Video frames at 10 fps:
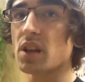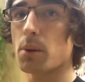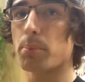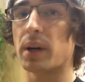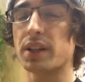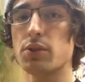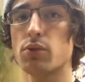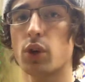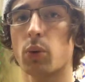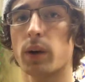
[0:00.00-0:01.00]
but you
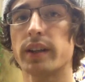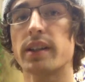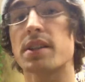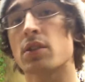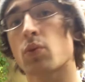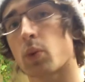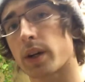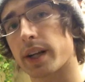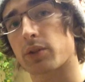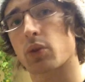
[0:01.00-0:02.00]
know what? It didn't
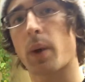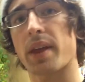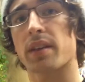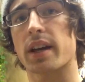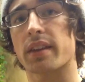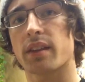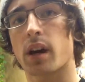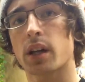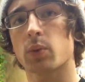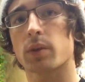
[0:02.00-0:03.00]
work out the way that I
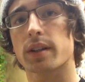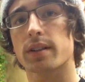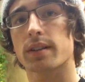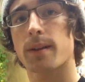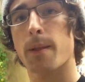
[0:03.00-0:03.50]
thought it would.